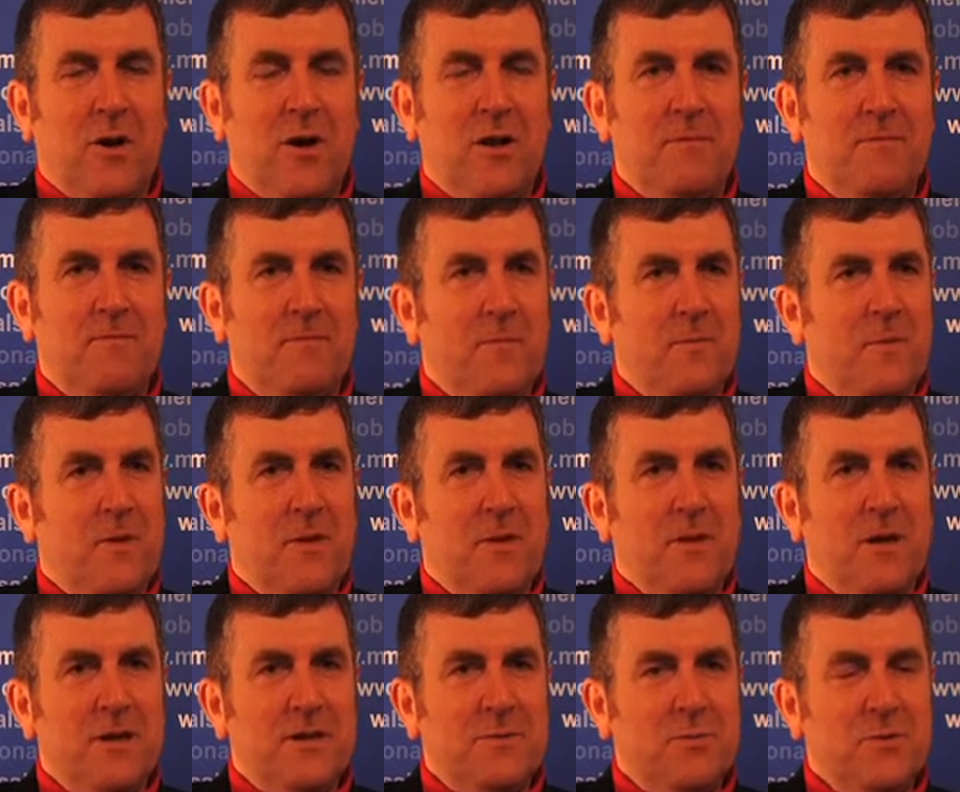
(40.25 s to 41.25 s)
Well,
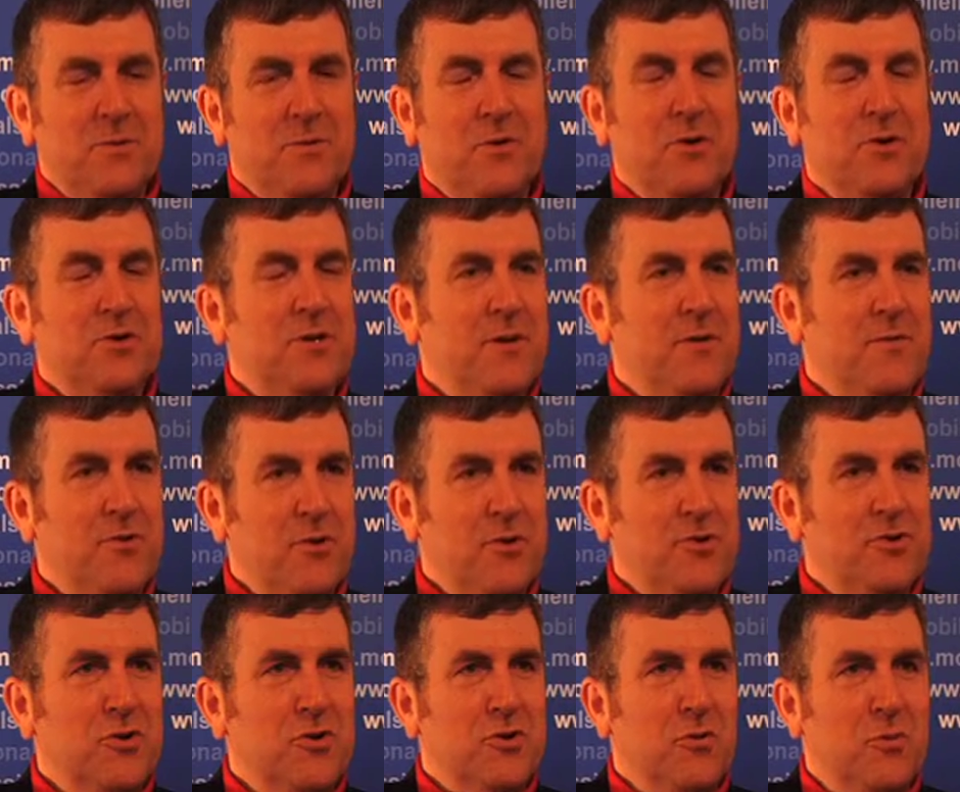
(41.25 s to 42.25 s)
I suppose we look to the
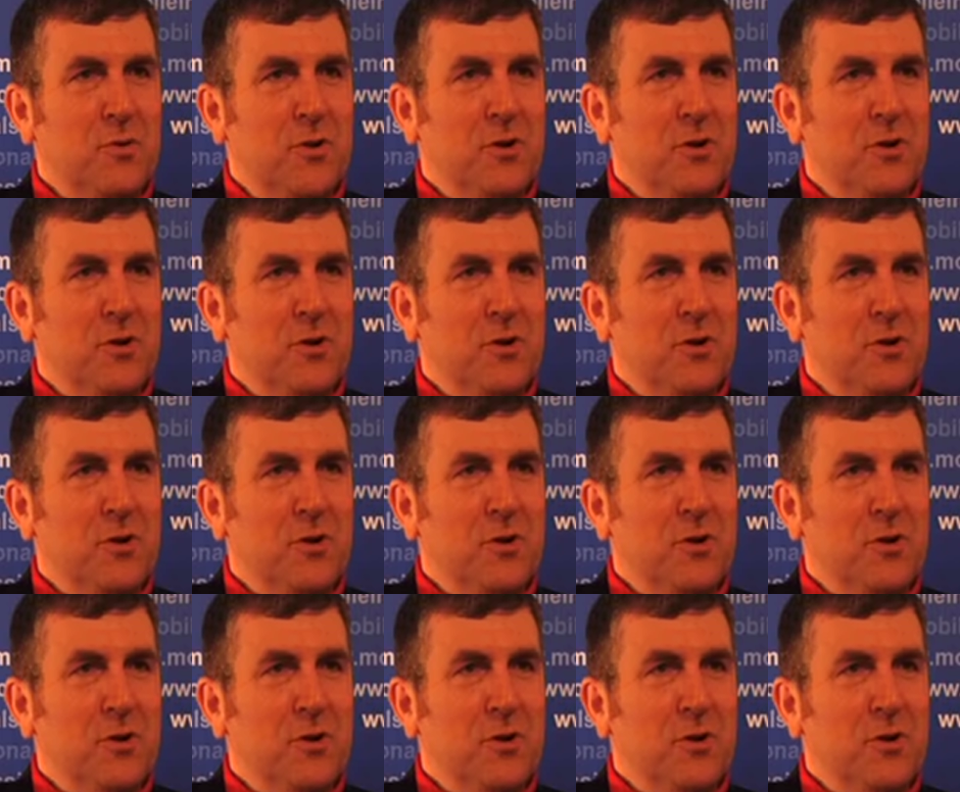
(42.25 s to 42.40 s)
future.